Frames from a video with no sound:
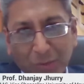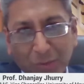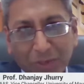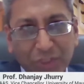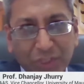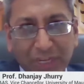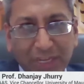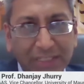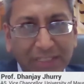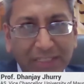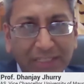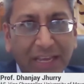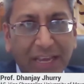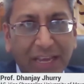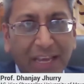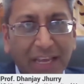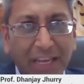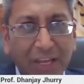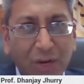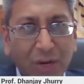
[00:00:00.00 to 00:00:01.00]
which is
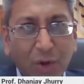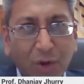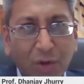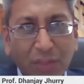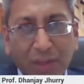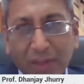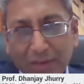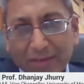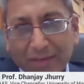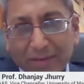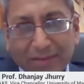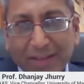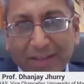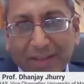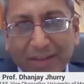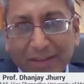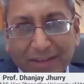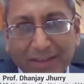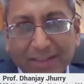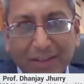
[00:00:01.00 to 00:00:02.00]

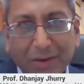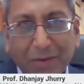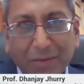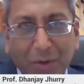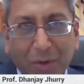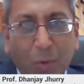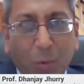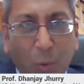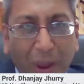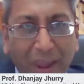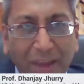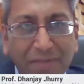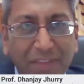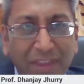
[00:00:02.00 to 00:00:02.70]
the wave,